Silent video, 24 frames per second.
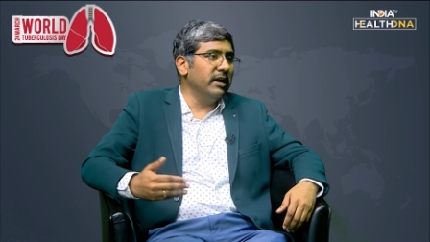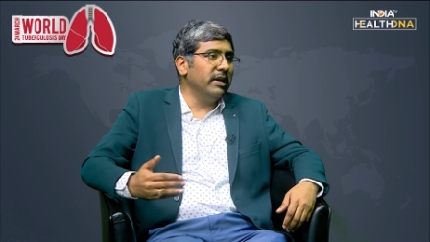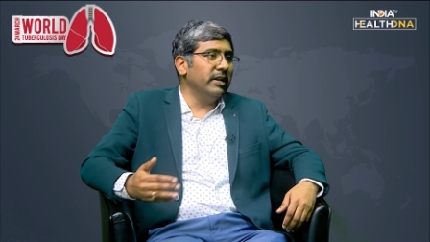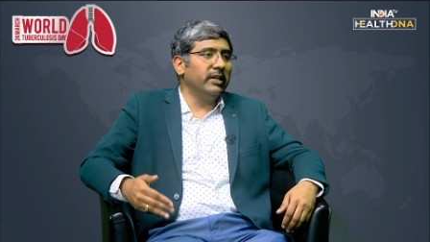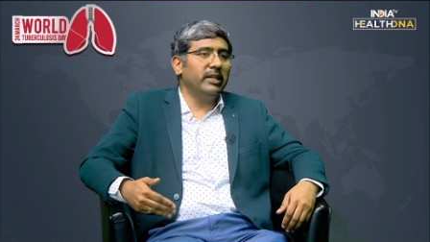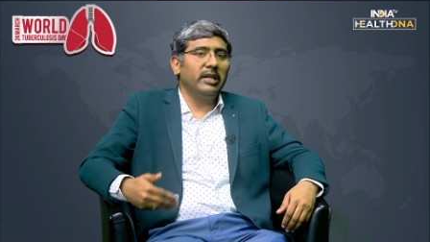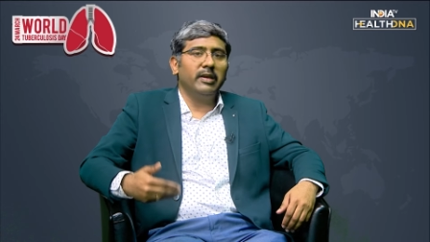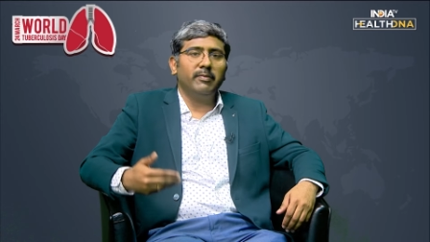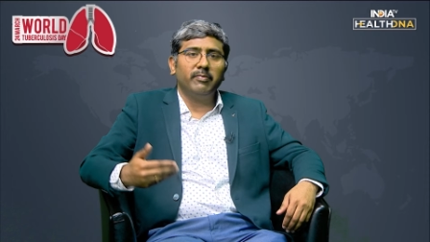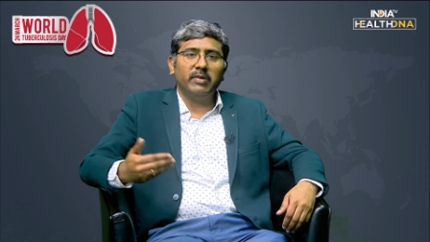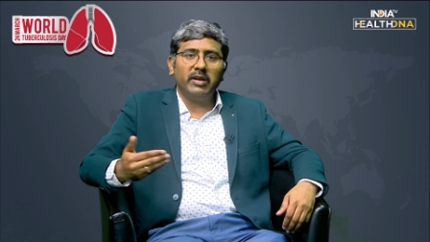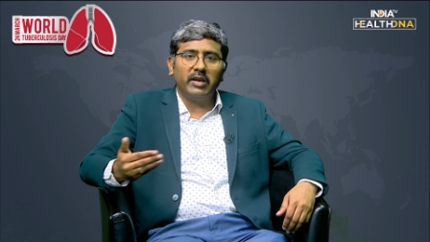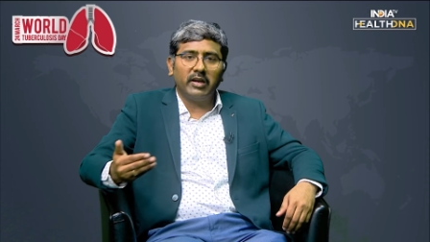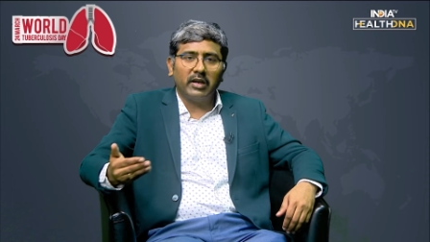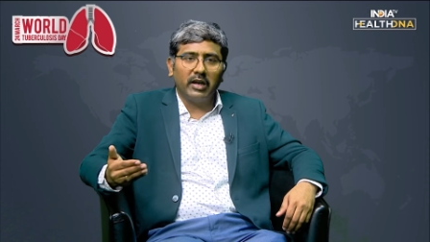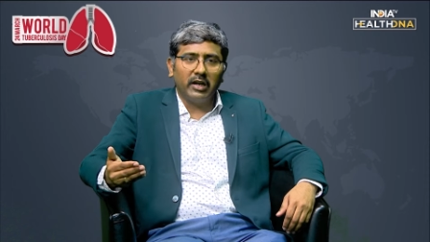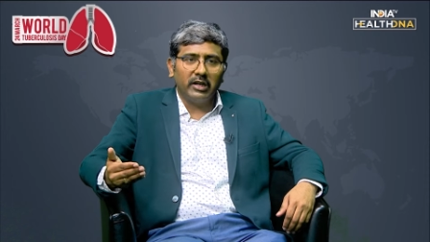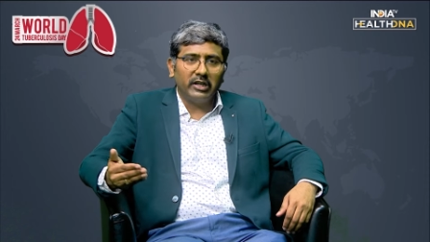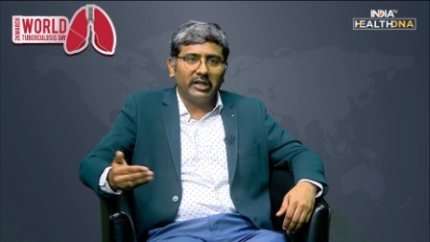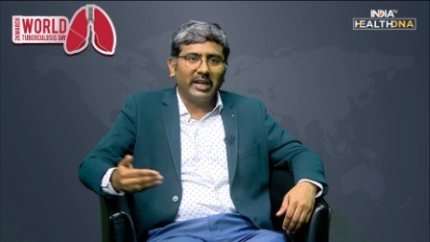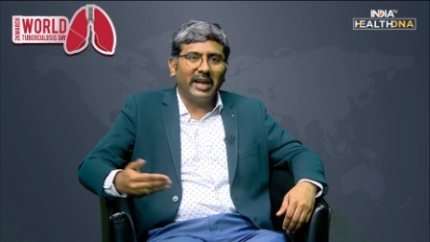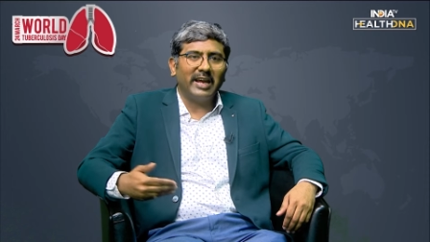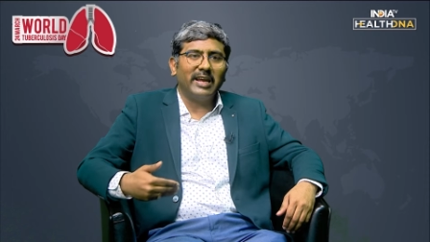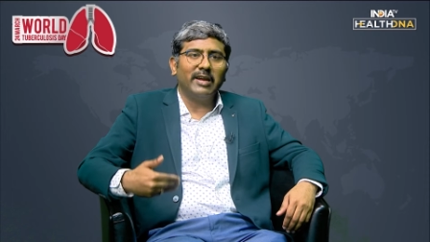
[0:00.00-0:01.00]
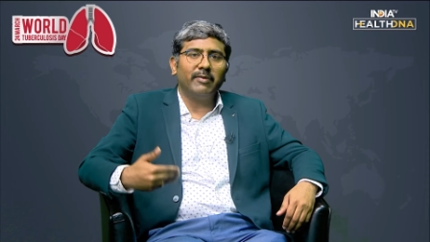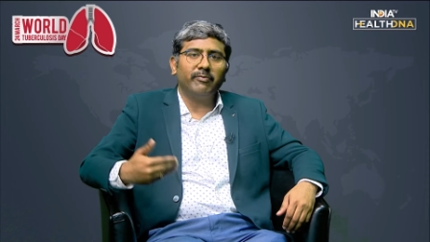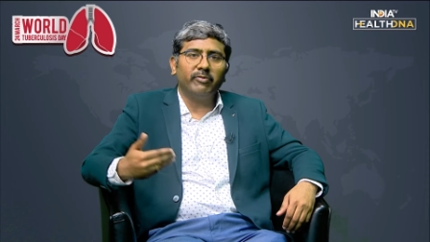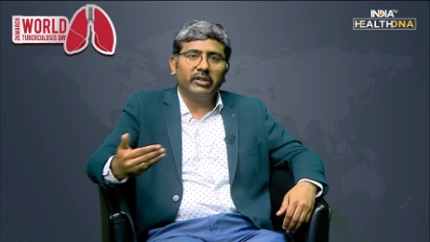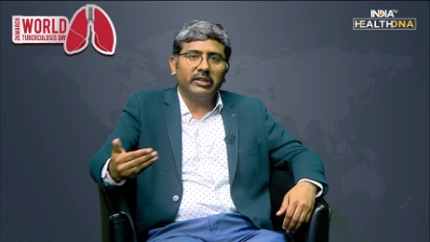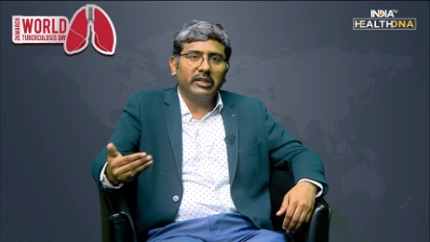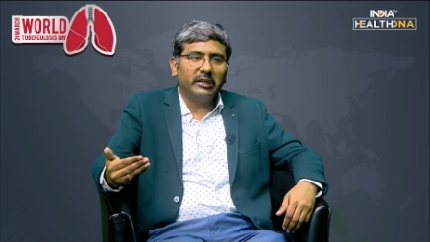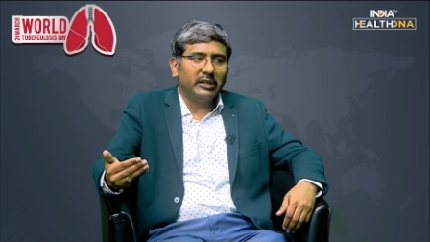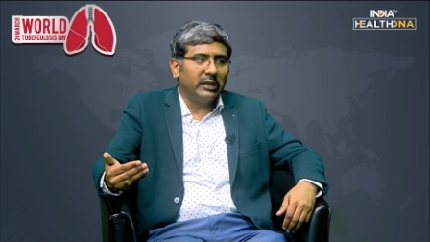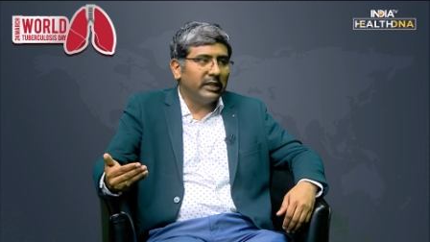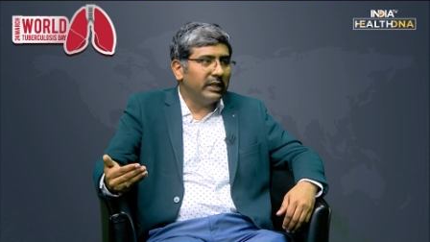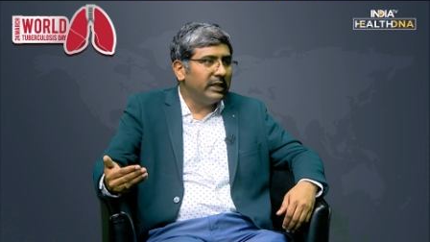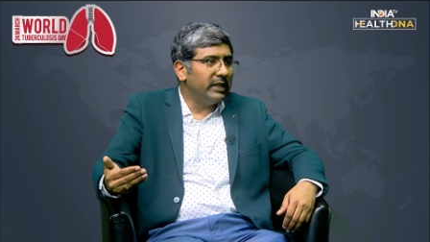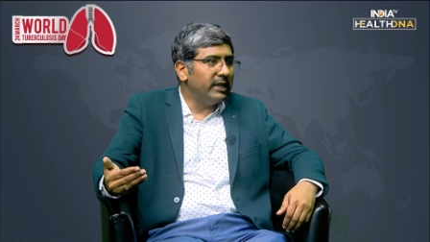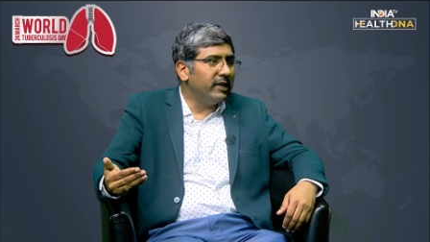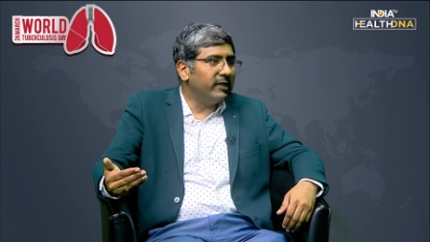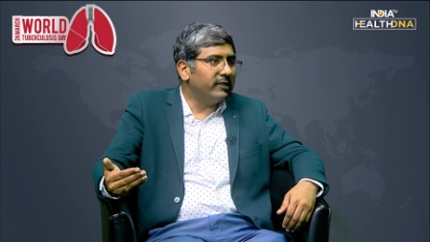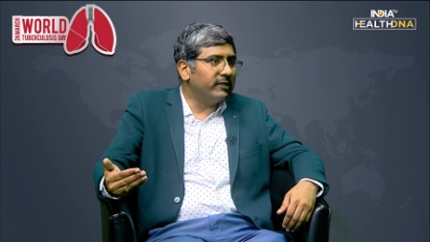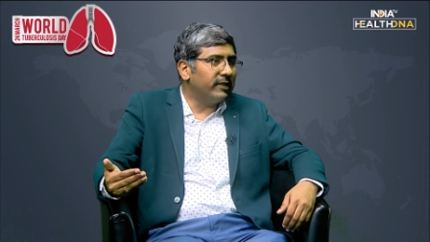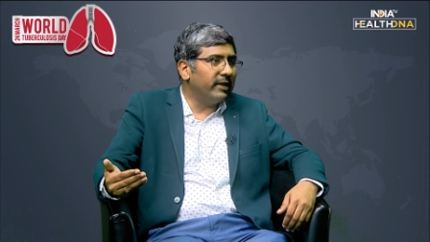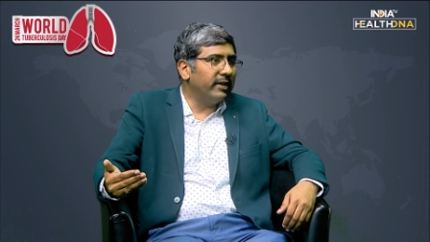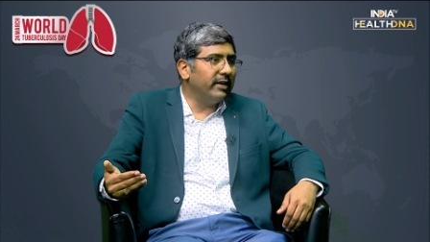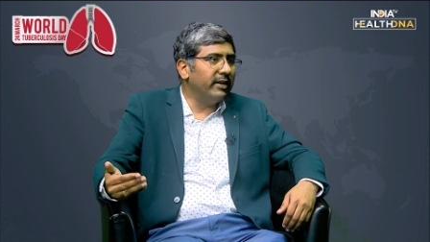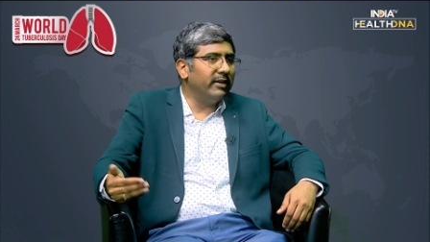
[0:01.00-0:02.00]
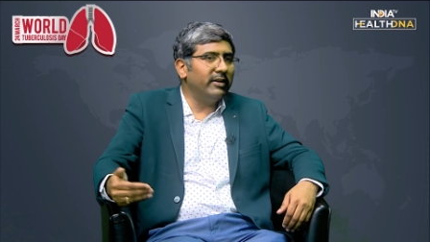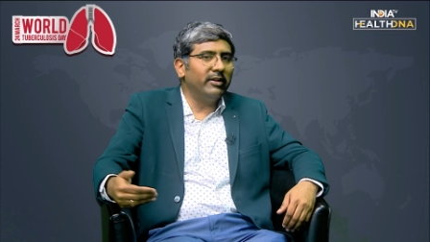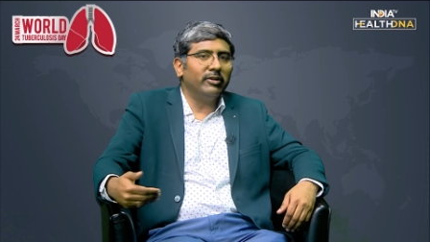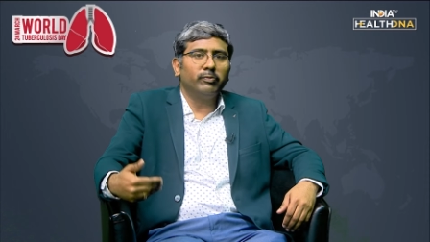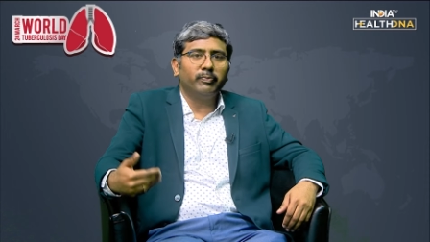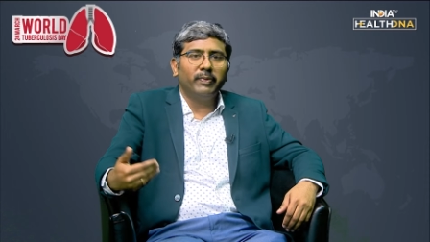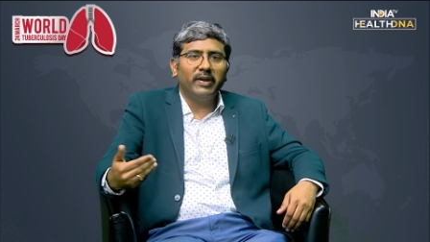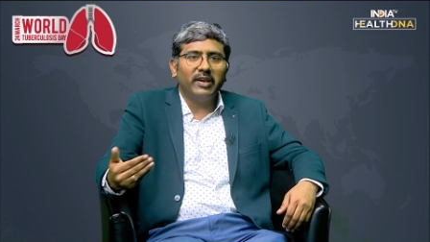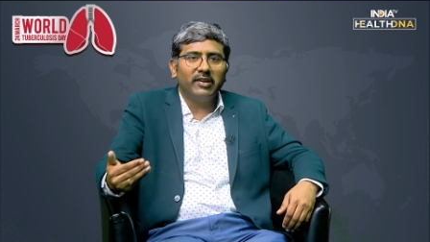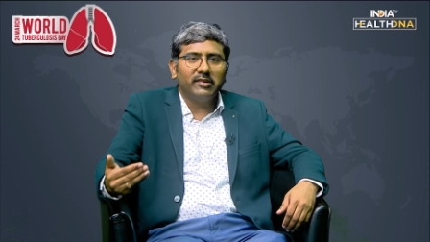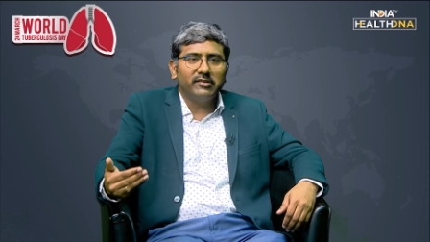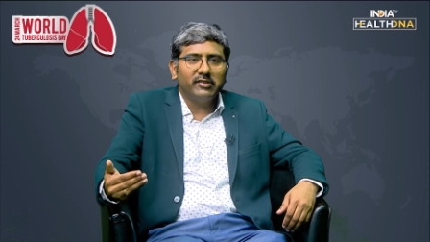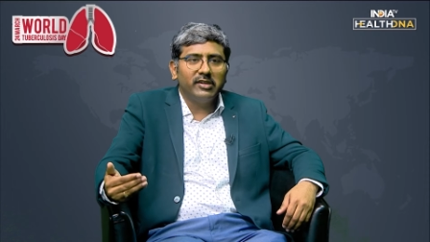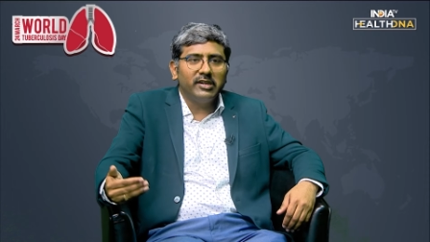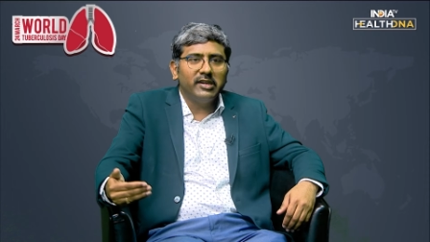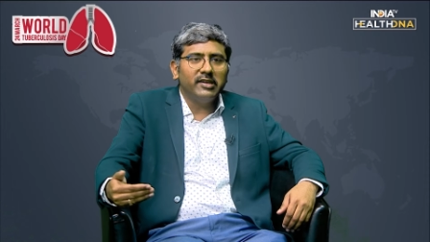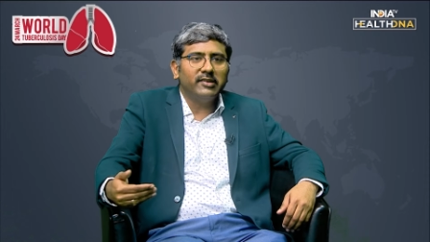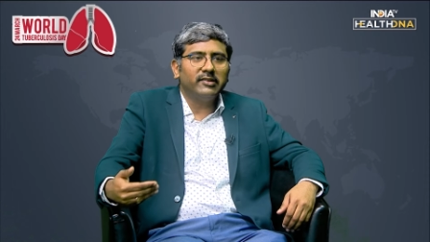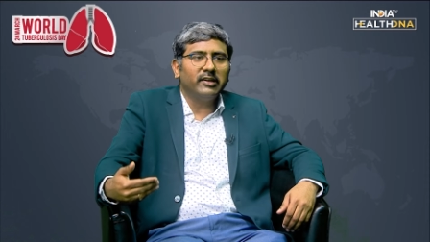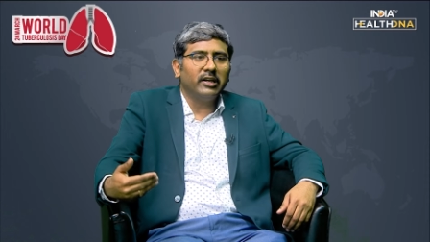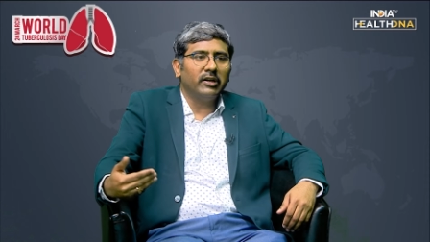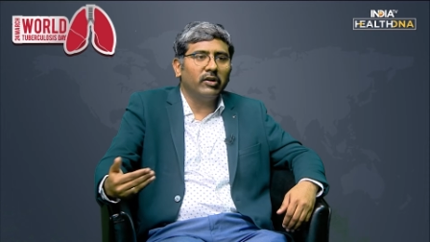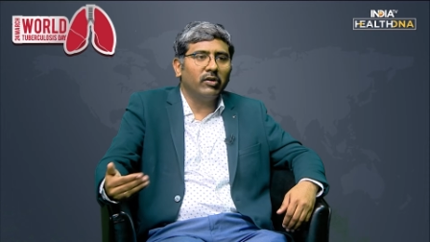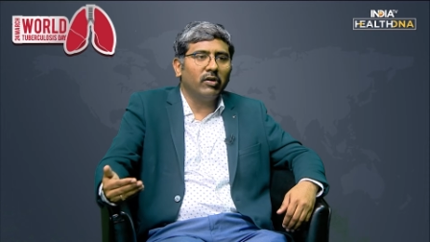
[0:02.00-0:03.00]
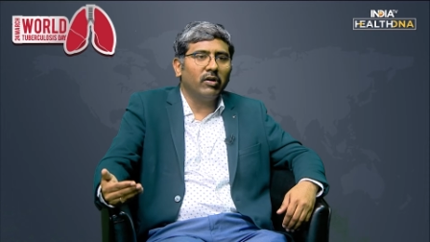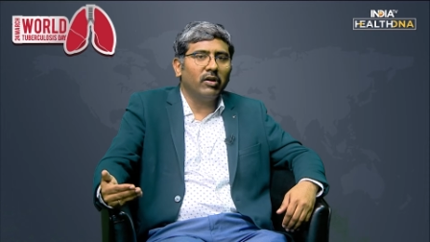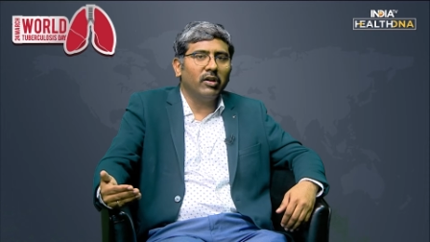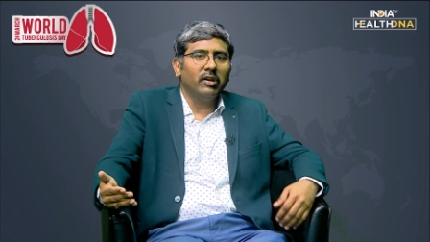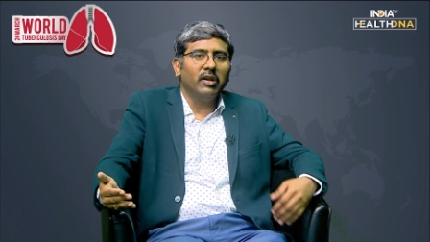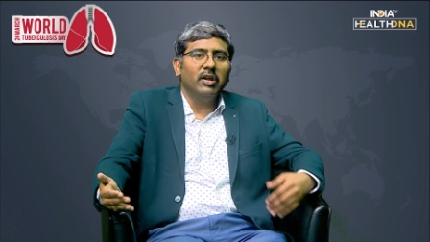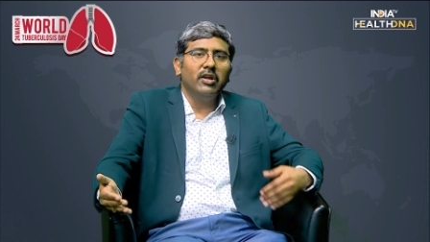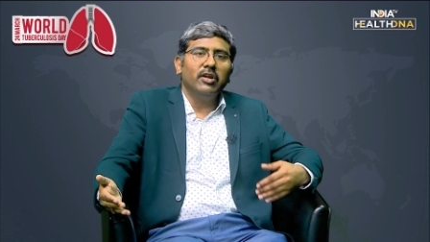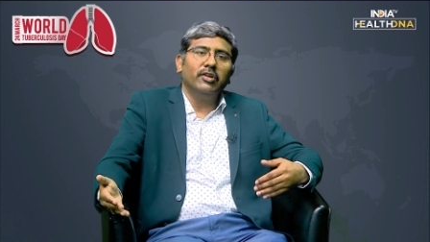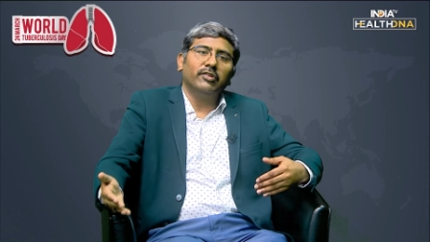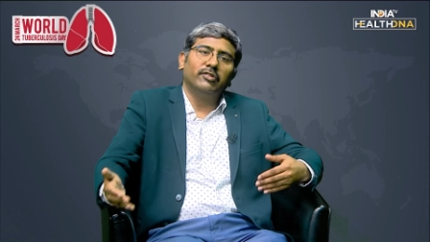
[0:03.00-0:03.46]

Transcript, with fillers: they make a tie up with their E S I dispensaries and all.